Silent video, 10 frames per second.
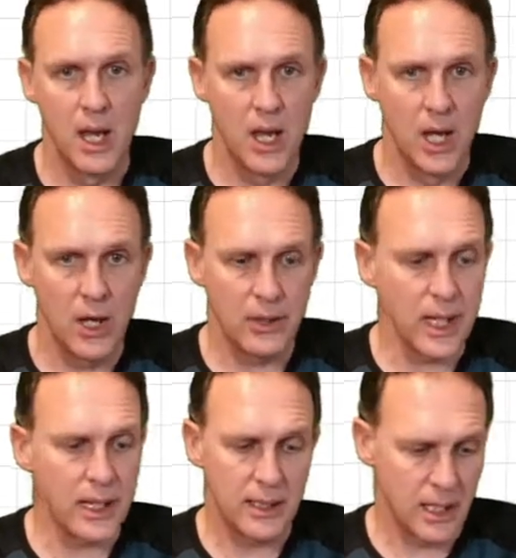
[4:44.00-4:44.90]

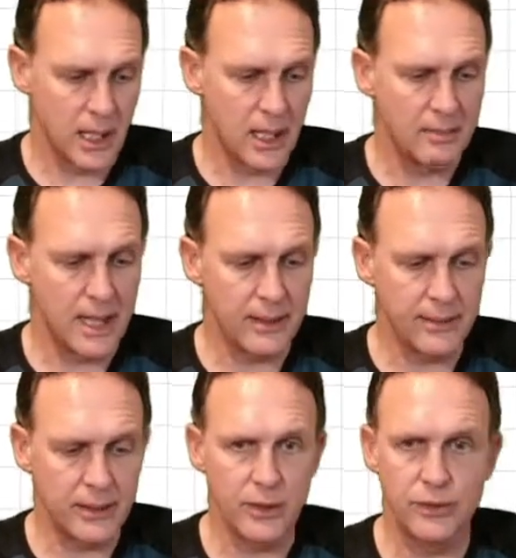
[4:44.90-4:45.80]
Okay, I'm now going
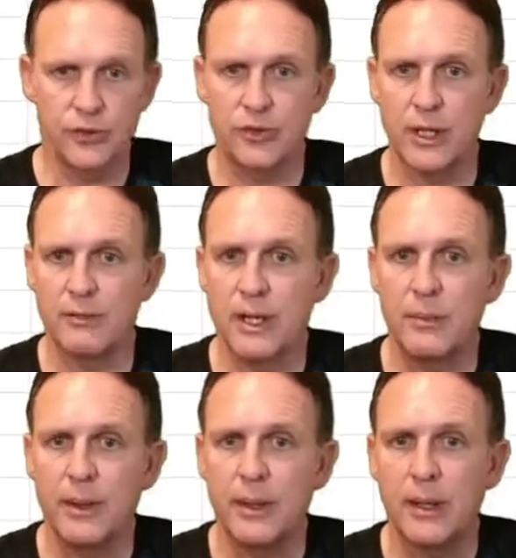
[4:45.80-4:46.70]
to close and save that
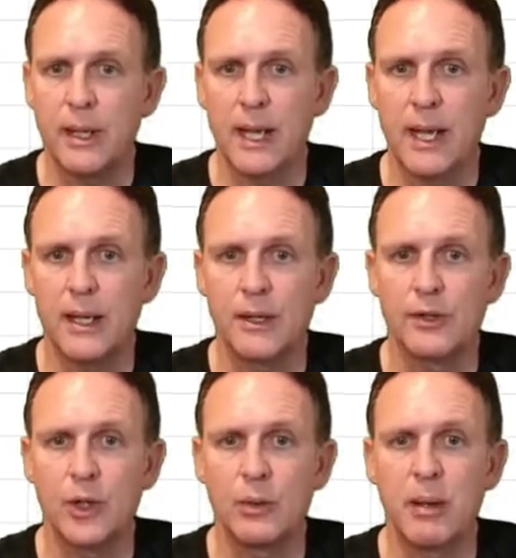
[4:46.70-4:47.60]
one and
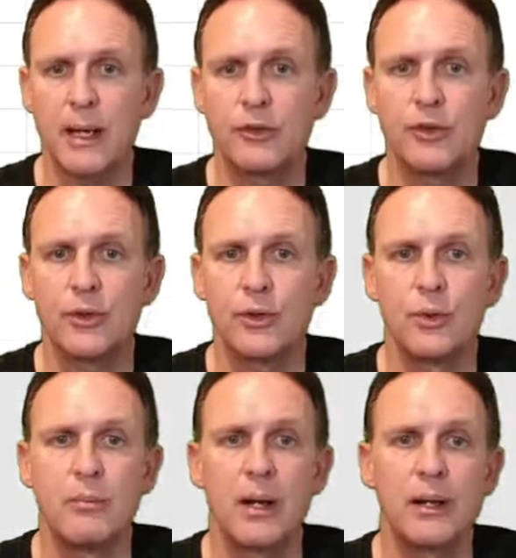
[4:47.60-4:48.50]
go back to
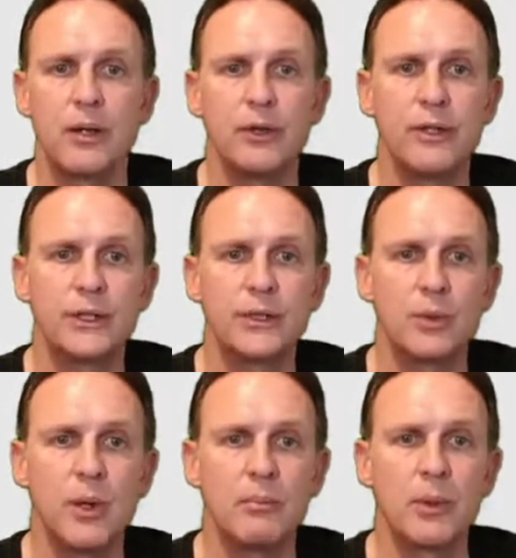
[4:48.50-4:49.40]
my original
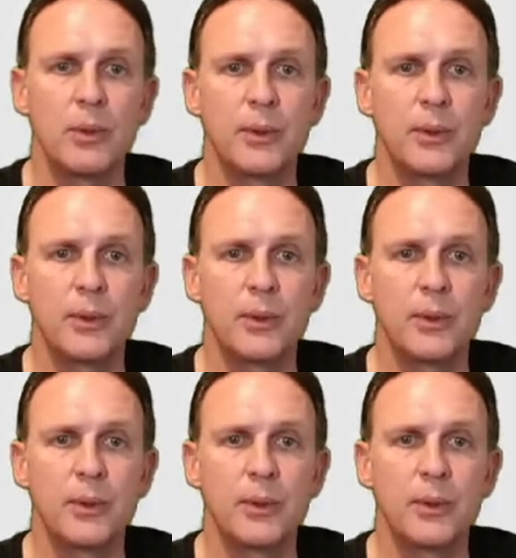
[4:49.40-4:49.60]
workbook.